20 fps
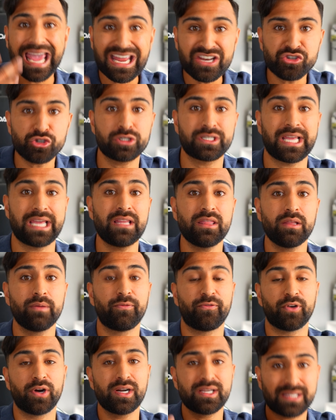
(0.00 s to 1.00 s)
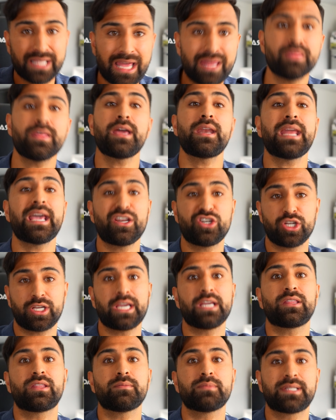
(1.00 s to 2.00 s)
entertain them first and then
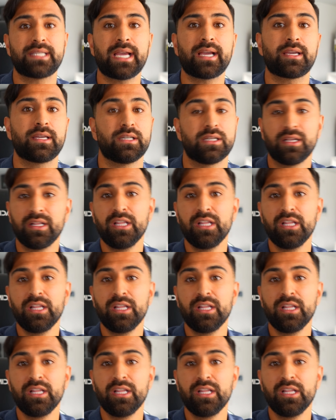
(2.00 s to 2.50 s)
educate them second.